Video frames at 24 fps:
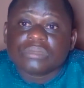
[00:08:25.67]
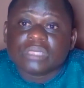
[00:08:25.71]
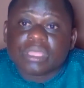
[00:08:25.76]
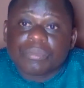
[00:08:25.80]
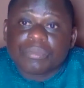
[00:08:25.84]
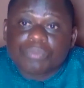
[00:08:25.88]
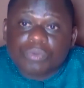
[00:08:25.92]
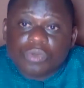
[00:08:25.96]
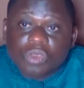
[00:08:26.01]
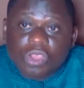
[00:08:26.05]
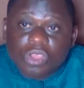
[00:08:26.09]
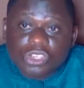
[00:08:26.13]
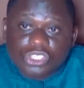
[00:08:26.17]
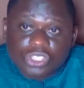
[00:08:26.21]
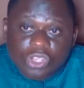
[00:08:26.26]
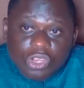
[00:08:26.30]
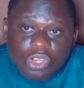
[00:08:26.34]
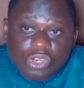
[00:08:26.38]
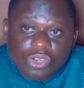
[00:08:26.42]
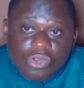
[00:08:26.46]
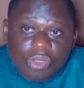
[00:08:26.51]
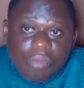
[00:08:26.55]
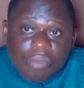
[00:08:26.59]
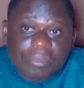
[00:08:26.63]
the
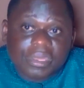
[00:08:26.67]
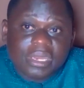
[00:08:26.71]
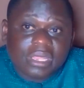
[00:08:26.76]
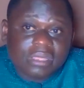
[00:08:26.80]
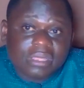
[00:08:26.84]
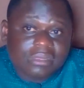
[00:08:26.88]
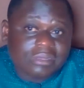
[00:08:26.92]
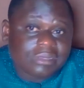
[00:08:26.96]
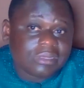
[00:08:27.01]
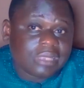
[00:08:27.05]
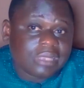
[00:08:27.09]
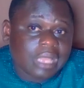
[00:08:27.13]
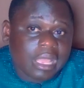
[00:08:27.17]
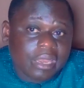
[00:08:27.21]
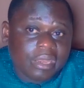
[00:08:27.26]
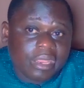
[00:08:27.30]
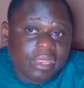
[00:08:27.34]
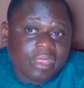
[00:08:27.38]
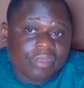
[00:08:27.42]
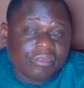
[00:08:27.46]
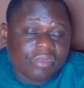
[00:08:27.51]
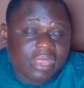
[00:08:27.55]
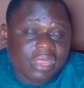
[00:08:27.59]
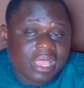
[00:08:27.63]
production dominating
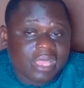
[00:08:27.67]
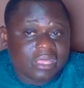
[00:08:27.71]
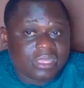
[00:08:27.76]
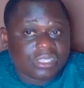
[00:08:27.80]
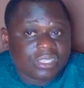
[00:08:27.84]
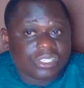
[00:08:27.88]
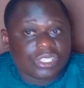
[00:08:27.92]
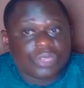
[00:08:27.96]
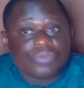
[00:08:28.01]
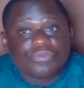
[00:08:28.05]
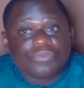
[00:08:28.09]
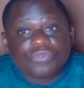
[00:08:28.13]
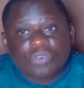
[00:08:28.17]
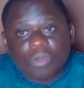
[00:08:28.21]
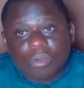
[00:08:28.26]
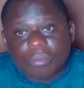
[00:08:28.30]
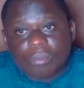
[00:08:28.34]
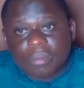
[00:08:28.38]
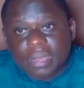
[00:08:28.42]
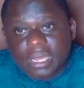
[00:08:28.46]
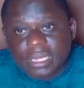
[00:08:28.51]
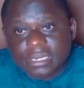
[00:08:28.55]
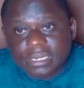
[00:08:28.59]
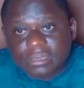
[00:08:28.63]
that area is
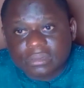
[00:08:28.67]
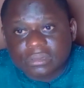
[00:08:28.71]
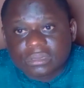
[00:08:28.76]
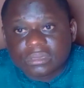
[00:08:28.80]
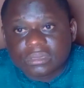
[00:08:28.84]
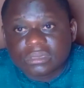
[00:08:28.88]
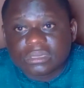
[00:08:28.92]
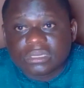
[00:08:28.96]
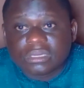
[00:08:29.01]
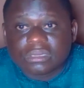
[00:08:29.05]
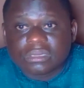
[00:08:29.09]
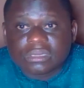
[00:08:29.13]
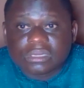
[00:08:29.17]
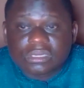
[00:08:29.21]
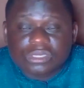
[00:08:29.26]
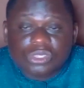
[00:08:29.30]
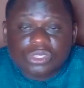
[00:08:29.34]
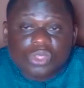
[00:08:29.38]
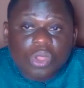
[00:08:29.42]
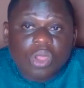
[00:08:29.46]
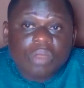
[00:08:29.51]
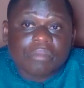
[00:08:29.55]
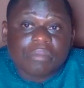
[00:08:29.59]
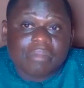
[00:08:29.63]
informal,
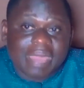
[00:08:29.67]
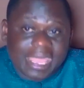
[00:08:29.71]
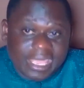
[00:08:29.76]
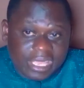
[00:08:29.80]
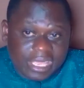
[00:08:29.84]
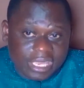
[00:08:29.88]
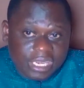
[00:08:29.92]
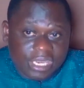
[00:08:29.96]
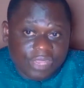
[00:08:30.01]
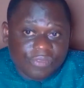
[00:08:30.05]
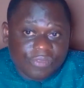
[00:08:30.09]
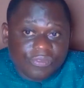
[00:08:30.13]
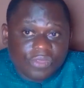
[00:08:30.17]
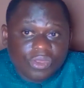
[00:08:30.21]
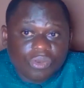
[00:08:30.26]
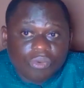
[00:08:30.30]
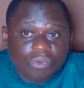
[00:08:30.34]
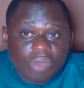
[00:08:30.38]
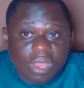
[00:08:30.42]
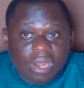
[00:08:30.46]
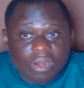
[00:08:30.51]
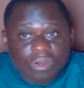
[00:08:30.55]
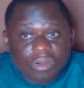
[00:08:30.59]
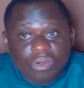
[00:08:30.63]
done by
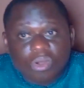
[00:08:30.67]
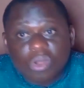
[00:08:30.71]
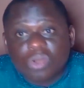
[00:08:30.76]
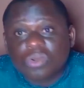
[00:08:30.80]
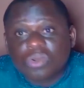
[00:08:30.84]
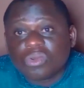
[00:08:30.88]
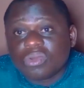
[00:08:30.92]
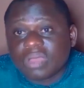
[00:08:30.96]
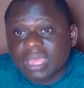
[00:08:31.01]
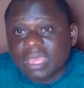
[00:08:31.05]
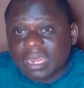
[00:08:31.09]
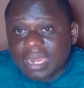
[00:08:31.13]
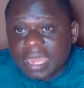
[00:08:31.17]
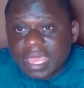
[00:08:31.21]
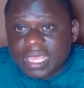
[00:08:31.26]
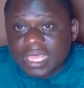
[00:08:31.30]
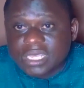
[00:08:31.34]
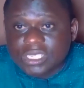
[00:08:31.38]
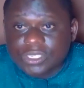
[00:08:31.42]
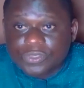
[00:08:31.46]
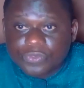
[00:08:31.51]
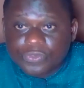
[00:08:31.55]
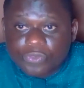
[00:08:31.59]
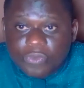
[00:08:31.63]
individual,
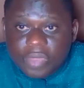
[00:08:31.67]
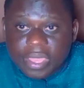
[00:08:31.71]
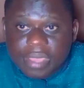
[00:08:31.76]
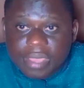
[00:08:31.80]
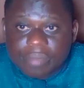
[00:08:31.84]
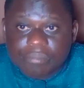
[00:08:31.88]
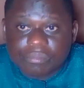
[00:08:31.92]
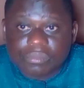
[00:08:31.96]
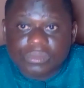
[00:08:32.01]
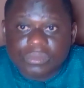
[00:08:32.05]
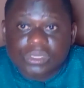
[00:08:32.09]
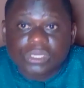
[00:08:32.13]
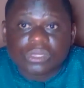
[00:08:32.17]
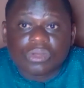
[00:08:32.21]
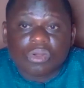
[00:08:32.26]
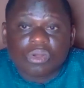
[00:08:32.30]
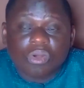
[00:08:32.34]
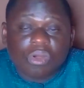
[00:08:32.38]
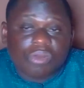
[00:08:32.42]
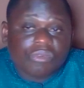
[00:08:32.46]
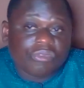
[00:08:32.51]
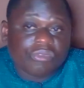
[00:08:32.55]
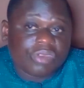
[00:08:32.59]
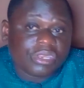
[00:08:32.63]
unorganized firm,
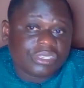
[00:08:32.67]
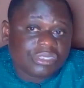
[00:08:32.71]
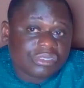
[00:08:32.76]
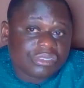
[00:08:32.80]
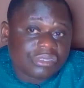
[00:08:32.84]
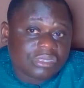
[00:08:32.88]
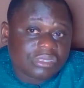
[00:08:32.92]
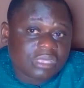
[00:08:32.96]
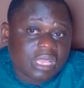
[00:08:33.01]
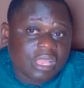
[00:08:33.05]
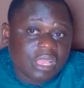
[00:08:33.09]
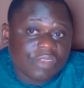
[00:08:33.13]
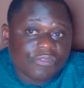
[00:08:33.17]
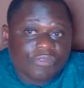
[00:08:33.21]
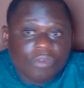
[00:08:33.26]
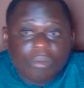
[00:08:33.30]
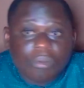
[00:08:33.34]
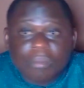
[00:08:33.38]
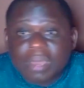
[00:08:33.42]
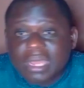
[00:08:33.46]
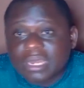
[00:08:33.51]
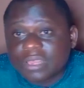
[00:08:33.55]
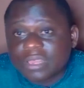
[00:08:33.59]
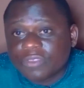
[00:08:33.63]
unregistered,
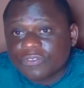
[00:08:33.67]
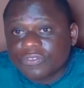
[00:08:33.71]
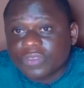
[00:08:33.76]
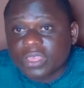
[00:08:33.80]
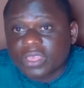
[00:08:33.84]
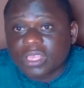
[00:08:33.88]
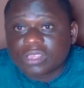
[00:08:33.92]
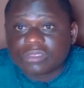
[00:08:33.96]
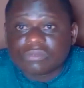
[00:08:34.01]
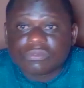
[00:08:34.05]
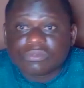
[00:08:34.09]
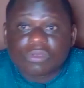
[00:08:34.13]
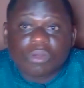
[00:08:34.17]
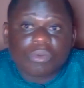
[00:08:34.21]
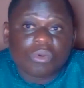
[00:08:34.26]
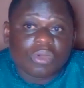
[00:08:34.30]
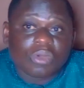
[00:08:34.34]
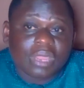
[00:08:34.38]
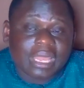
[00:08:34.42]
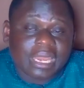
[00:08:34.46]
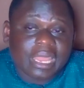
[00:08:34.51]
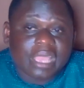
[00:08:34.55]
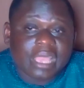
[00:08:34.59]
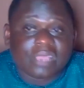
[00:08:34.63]
formally firms,
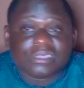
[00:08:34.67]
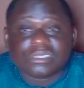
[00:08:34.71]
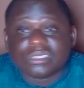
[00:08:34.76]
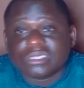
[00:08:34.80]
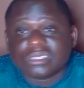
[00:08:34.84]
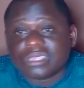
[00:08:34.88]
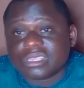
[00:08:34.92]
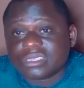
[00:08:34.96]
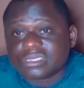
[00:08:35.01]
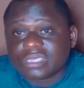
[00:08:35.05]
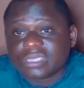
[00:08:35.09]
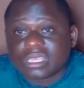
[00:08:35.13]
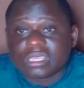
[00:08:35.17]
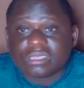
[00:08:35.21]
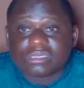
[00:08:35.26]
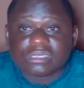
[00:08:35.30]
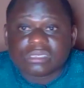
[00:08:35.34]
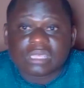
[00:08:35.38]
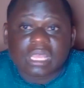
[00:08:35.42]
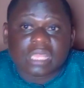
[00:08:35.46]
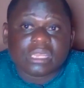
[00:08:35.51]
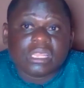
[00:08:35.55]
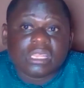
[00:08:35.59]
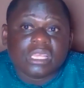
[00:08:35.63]
unorganized in the
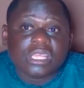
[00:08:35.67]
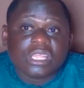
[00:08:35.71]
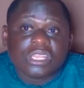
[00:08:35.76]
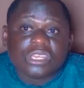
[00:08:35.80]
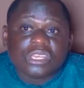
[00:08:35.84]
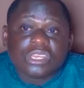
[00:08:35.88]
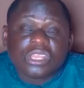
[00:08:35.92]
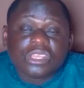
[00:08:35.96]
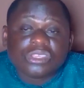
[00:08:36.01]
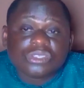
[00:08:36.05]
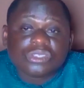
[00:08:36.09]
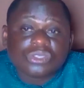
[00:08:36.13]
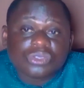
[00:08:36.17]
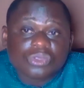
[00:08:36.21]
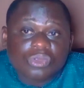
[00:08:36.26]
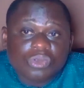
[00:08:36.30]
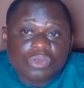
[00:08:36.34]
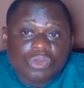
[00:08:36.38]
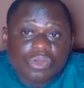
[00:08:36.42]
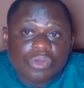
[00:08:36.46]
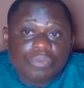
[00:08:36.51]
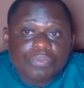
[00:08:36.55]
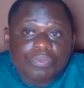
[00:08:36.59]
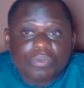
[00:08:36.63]
sense that there is
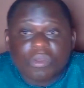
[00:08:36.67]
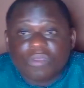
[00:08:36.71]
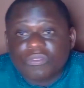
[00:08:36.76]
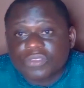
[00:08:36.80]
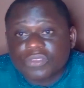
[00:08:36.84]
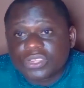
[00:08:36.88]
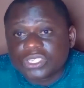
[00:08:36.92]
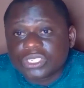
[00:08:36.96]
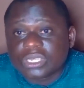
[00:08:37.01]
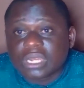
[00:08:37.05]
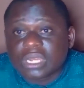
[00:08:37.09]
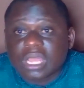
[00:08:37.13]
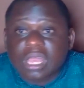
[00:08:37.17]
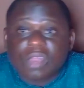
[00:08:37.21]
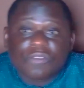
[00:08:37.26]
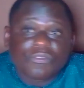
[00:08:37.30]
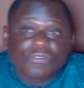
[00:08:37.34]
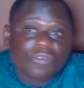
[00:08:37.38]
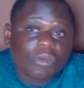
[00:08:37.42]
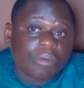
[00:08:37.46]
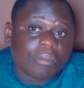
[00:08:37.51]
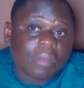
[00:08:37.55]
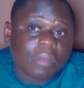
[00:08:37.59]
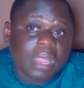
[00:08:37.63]
no professional,
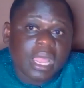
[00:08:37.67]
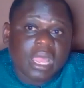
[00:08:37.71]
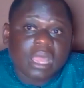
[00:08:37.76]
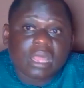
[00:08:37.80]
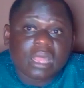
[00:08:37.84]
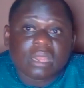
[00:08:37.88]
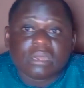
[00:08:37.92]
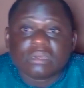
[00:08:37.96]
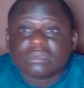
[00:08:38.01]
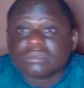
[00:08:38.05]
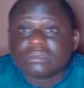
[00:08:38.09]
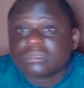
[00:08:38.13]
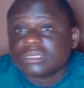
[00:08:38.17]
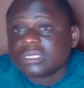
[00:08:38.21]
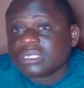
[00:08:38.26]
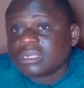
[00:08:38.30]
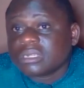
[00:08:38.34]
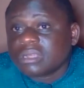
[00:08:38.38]
formal